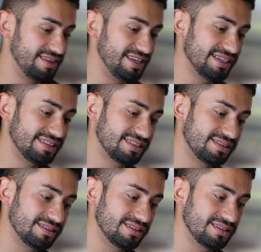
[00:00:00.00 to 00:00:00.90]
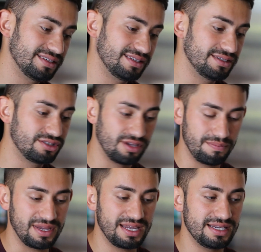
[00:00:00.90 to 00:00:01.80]
This to
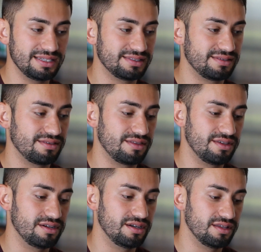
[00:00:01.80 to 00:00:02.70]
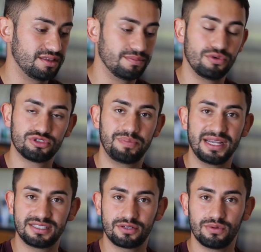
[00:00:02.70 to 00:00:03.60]
me is the most
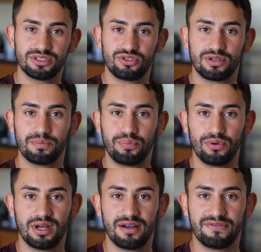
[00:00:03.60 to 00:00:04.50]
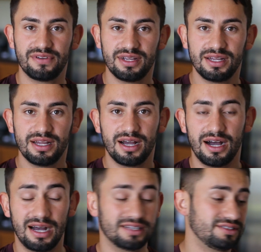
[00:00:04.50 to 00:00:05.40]
basic ones you can pull off
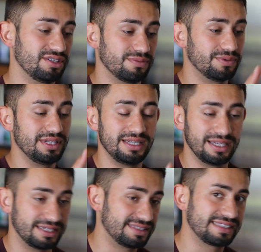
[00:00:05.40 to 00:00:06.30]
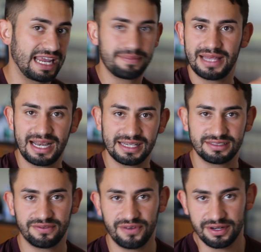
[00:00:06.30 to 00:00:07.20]
to really escape that
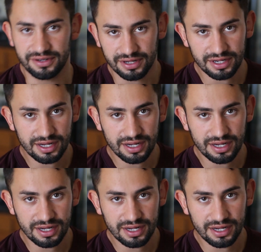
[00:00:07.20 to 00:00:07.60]
last defender.